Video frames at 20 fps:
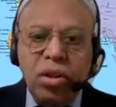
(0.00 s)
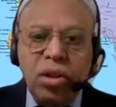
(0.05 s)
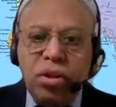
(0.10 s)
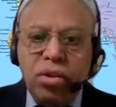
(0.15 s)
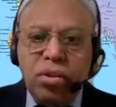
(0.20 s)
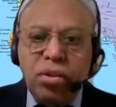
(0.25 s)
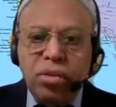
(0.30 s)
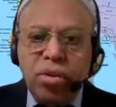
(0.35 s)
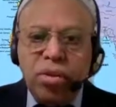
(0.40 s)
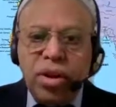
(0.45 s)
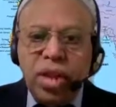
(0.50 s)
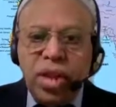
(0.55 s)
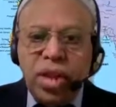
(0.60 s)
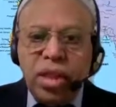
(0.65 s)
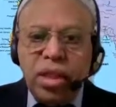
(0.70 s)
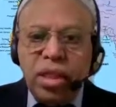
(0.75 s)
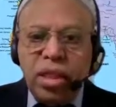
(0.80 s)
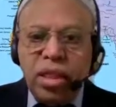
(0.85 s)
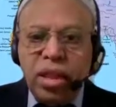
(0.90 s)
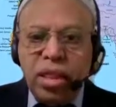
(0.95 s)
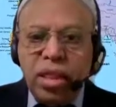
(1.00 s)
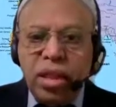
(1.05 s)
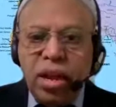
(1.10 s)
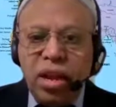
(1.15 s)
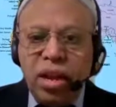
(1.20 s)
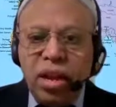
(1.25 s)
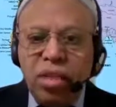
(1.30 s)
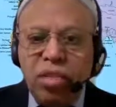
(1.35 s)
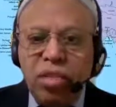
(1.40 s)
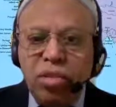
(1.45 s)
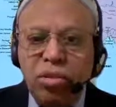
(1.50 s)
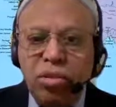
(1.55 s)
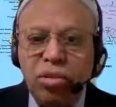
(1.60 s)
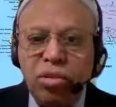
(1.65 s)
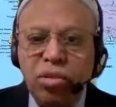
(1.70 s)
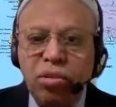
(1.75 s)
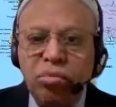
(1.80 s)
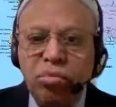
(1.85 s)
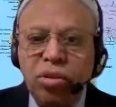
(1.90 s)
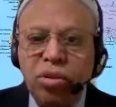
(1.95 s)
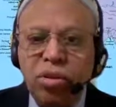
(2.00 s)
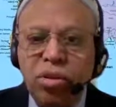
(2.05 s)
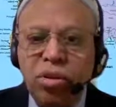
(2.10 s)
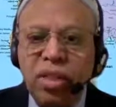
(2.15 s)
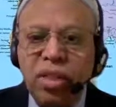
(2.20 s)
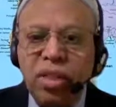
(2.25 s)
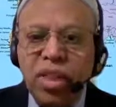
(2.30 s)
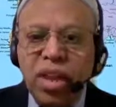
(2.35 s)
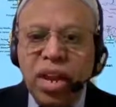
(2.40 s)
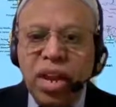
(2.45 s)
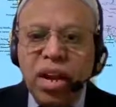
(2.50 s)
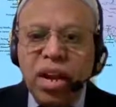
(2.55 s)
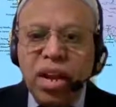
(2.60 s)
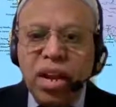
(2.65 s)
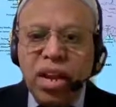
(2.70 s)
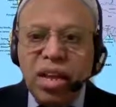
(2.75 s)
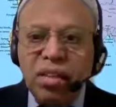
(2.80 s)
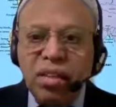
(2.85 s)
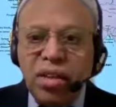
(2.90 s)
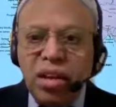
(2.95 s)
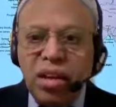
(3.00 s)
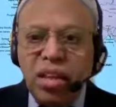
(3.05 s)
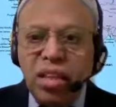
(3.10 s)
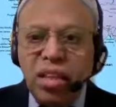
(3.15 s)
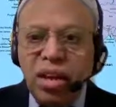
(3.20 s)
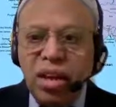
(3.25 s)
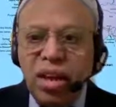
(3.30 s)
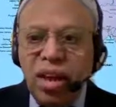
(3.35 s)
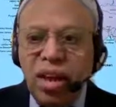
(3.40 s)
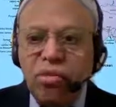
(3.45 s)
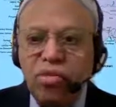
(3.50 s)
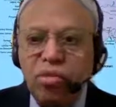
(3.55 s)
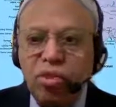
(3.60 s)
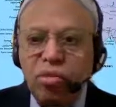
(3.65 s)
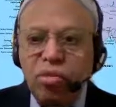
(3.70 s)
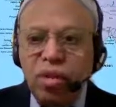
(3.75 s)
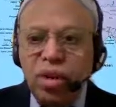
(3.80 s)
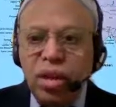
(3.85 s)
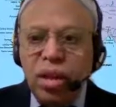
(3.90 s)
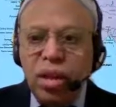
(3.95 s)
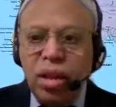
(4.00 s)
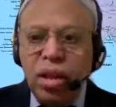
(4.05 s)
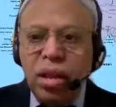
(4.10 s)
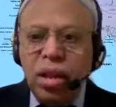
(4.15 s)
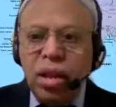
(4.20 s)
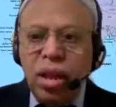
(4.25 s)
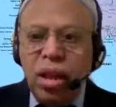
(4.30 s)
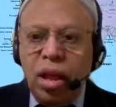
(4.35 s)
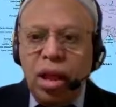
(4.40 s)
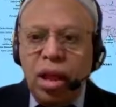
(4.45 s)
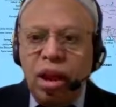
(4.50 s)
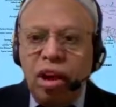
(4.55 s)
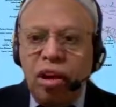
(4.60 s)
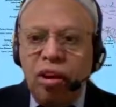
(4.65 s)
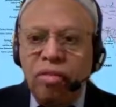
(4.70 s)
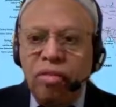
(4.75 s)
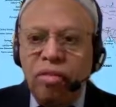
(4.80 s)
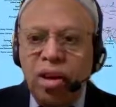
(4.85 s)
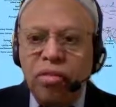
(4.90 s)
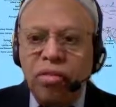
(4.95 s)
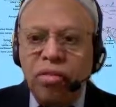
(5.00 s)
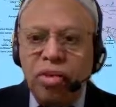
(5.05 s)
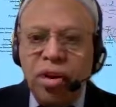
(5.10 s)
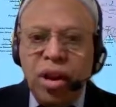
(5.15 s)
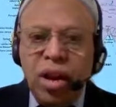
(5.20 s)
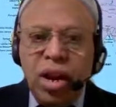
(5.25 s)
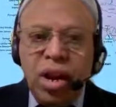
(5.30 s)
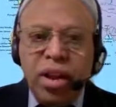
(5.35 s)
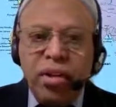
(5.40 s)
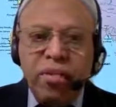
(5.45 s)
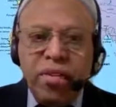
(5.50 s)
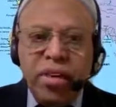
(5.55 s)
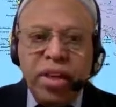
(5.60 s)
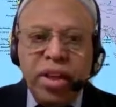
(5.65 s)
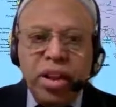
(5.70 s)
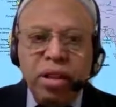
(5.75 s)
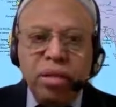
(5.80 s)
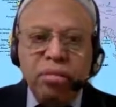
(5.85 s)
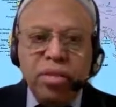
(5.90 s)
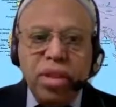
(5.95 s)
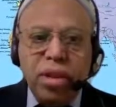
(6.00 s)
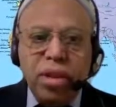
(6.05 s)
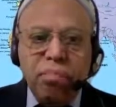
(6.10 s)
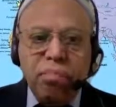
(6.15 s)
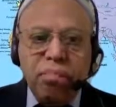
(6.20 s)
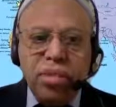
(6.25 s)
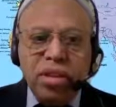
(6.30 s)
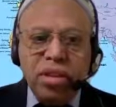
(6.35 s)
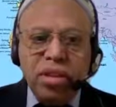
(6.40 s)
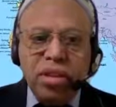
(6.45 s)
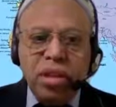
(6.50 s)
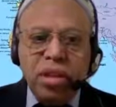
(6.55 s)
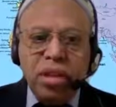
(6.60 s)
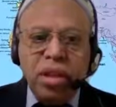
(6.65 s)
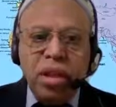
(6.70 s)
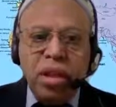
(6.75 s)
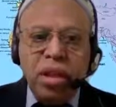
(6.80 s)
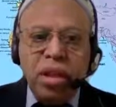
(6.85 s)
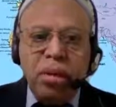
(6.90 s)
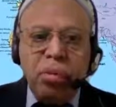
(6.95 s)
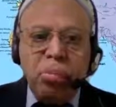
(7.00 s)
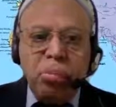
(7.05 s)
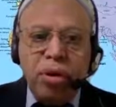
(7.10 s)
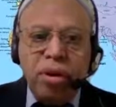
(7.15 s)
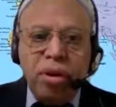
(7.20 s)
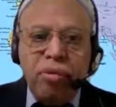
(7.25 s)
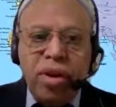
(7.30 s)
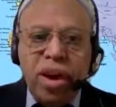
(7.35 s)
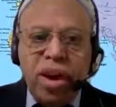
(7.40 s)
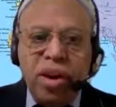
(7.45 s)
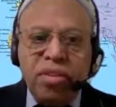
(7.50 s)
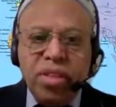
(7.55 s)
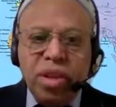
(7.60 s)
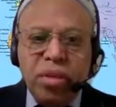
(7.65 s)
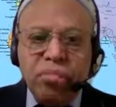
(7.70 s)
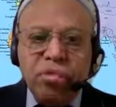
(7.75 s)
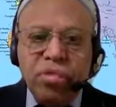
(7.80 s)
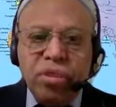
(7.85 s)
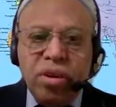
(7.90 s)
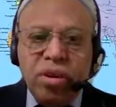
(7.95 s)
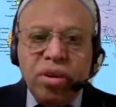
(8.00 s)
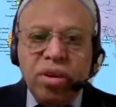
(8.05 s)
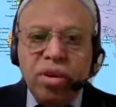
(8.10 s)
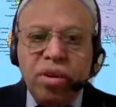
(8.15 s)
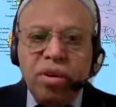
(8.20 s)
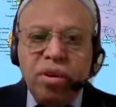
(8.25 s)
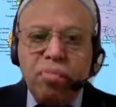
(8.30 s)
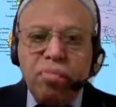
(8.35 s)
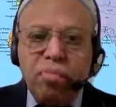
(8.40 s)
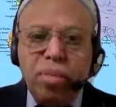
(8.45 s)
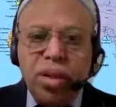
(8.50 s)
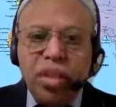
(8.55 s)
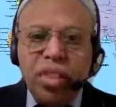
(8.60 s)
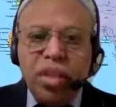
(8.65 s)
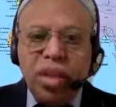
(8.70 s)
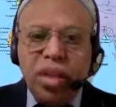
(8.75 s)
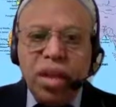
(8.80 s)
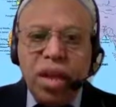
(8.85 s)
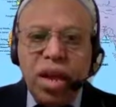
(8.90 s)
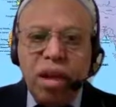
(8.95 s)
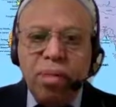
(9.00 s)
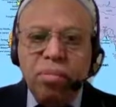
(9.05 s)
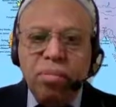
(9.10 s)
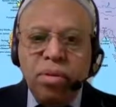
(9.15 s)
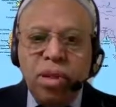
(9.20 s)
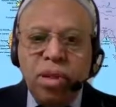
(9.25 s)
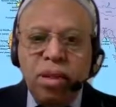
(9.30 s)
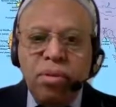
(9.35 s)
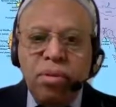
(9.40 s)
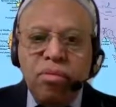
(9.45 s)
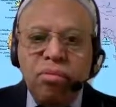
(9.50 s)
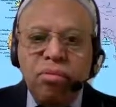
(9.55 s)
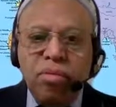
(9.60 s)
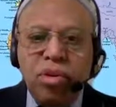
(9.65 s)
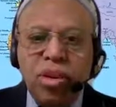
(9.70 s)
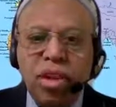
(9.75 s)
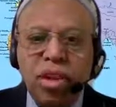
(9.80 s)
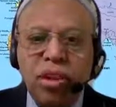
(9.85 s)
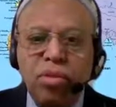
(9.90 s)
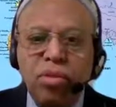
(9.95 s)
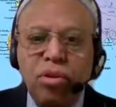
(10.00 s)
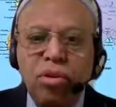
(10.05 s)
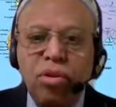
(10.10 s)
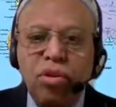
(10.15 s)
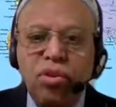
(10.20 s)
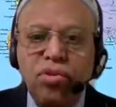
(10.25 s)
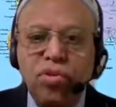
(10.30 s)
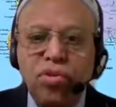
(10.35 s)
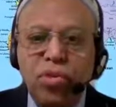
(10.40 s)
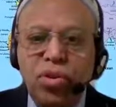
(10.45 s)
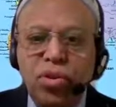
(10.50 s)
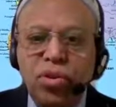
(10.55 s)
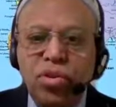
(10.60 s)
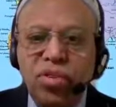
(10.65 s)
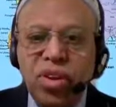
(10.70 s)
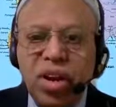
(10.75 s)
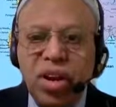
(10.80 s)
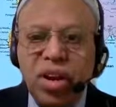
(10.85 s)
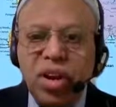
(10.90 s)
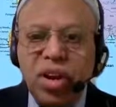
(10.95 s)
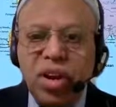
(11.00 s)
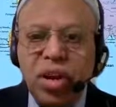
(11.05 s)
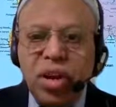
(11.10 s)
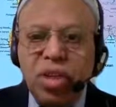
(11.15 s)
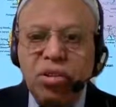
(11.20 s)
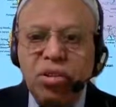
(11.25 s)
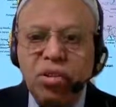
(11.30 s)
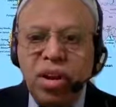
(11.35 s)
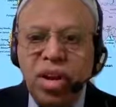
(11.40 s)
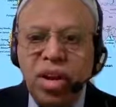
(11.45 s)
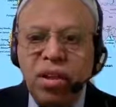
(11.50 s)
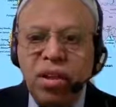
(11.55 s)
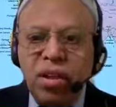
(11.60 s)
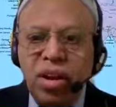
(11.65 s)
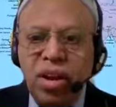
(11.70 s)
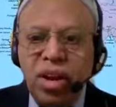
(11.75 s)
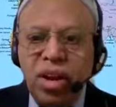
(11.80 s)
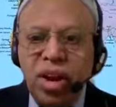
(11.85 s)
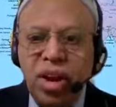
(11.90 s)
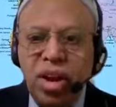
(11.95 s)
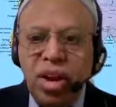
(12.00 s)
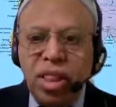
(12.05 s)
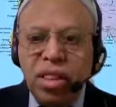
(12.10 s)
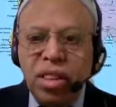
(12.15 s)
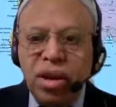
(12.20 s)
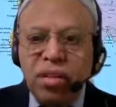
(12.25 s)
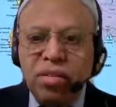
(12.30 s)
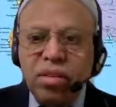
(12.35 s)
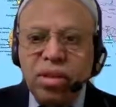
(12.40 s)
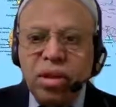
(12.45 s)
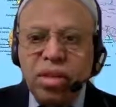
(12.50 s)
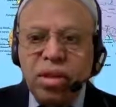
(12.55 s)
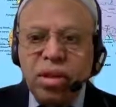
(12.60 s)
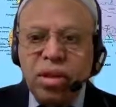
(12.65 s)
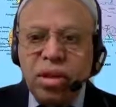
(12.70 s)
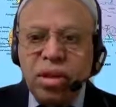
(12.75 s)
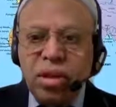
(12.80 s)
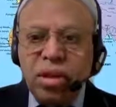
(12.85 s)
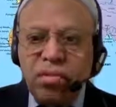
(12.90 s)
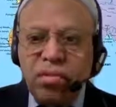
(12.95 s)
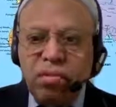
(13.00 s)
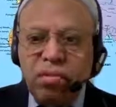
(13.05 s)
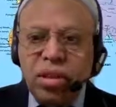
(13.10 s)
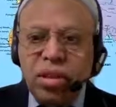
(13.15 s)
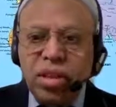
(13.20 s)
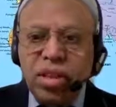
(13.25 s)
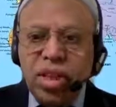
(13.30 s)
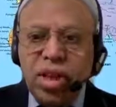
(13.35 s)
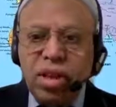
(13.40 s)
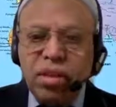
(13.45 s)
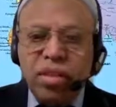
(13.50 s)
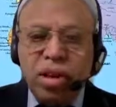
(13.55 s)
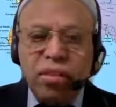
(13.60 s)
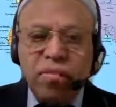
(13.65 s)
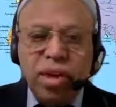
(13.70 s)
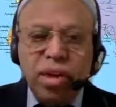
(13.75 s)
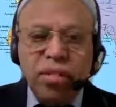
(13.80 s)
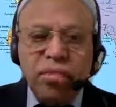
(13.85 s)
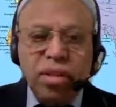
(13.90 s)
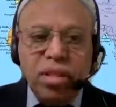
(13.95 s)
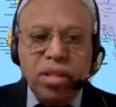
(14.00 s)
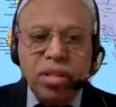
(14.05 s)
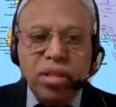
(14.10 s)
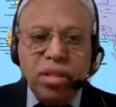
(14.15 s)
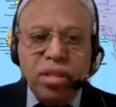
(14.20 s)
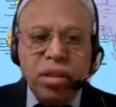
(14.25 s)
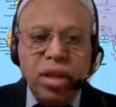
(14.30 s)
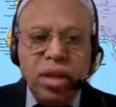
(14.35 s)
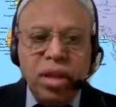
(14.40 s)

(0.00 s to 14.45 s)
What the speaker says: so that there is no more second class citizen left over. However, for individual, they must provide some sort of basic help, which includes food, shelter, education, and health, etc., for their survivals.